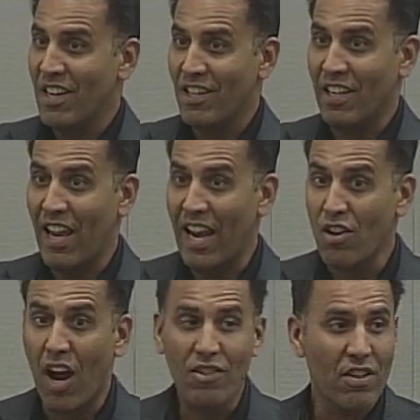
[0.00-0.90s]
And he'd
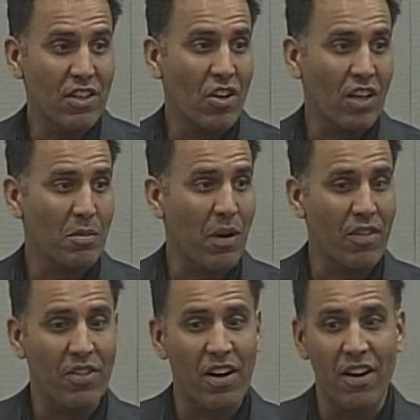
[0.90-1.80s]
said, I had not really
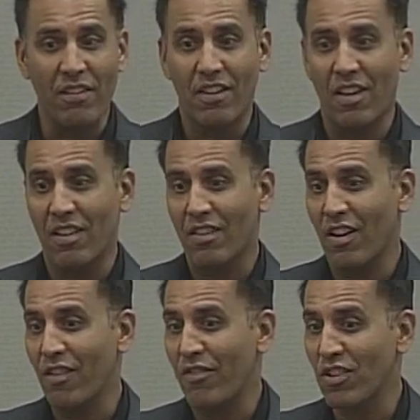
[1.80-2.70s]
talked about
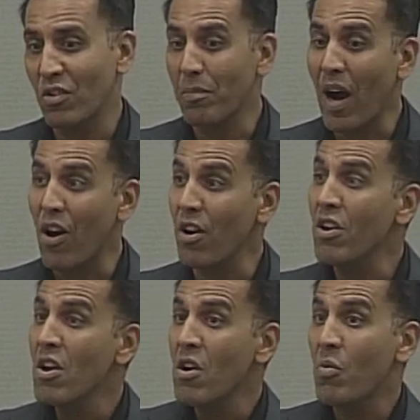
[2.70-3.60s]
the third phase of
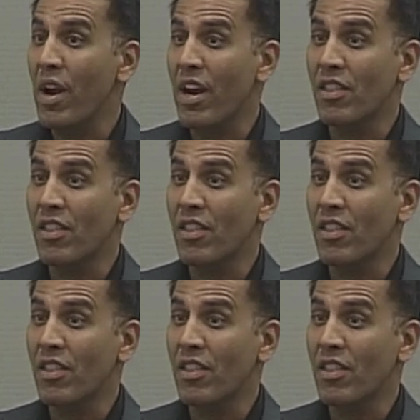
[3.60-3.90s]
power,